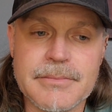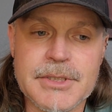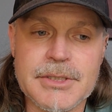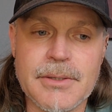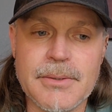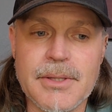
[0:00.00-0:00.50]

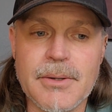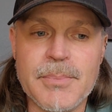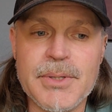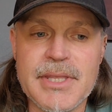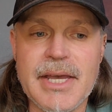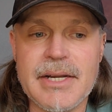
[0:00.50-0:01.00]
So they'll
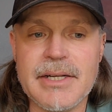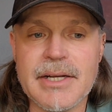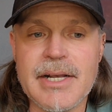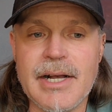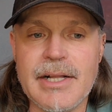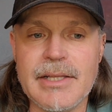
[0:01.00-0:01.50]
put that in a
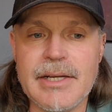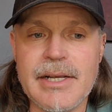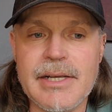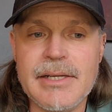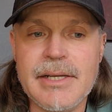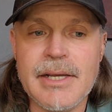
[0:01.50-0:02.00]

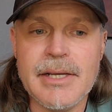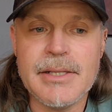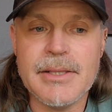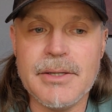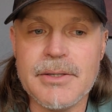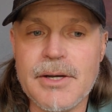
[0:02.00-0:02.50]
colony.
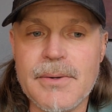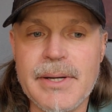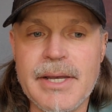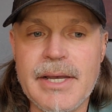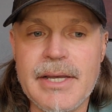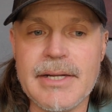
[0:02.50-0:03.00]
They'll go
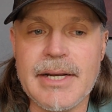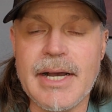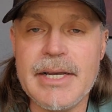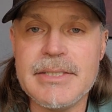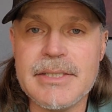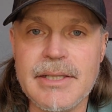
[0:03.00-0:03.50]
ahead and
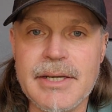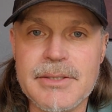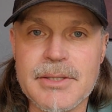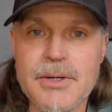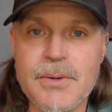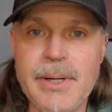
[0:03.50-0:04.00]

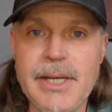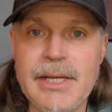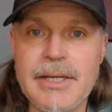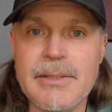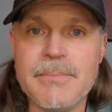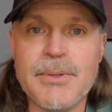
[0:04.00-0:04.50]
isolate the
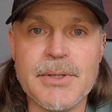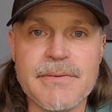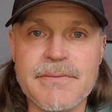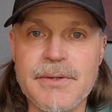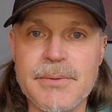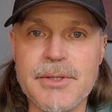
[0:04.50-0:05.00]
queen, put a
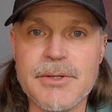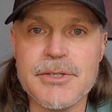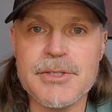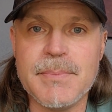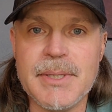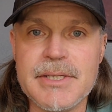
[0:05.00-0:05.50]
few
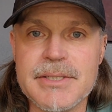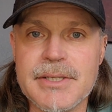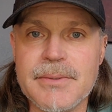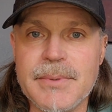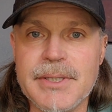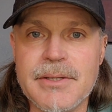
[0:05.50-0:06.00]
nurse bees
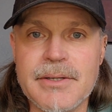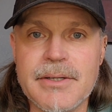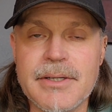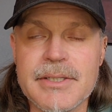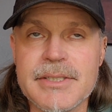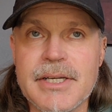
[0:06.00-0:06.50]
in with
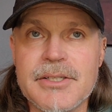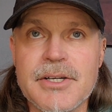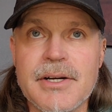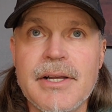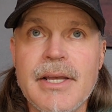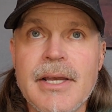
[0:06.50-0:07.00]
her,
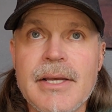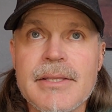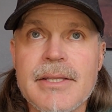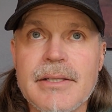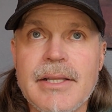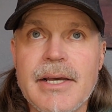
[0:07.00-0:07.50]
etc.
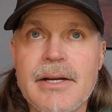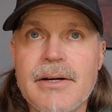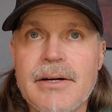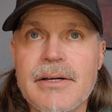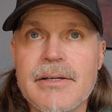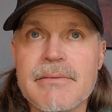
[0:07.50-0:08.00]
They'll let
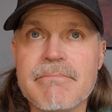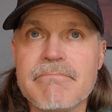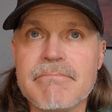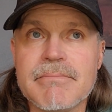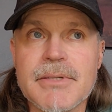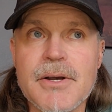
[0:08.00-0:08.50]
her
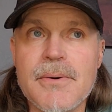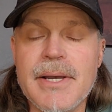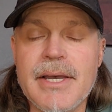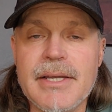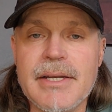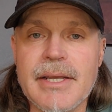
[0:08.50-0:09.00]
go
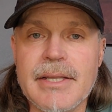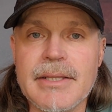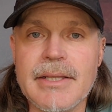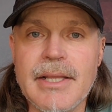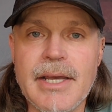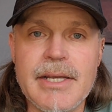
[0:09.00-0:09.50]
ahead
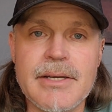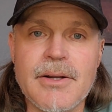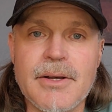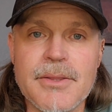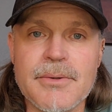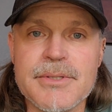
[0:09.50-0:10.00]
and lay in
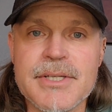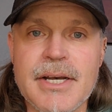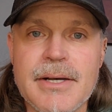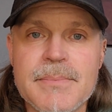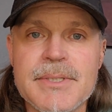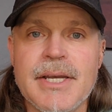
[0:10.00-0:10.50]
all those
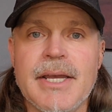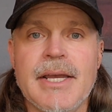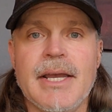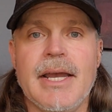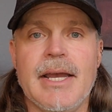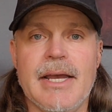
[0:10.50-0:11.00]
cups,
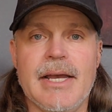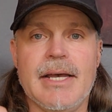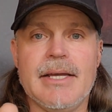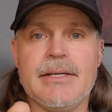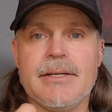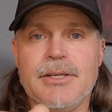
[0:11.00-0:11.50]

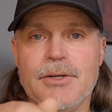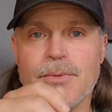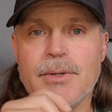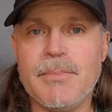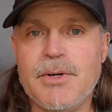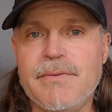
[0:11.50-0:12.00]
and you
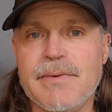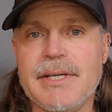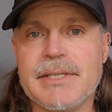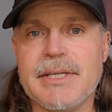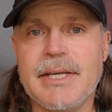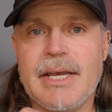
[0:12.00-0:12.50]
remove
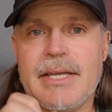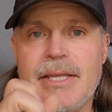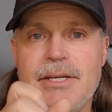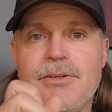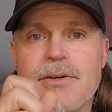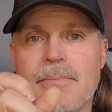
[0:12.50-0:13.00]
it, and
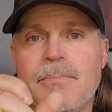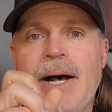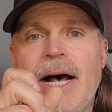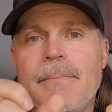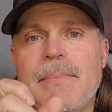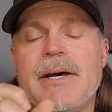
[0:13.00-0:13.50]
then you can
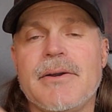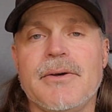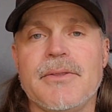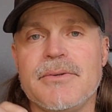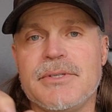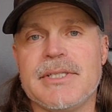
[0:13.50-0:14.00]
pop out
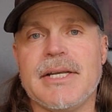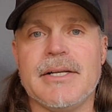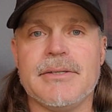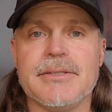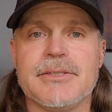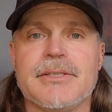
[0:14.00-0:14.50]
all those
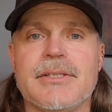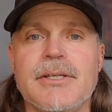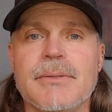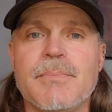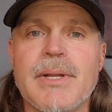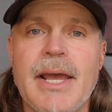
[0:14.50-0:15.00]
cells.
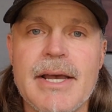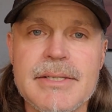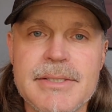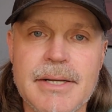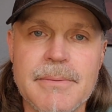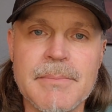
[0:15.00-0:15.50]
It has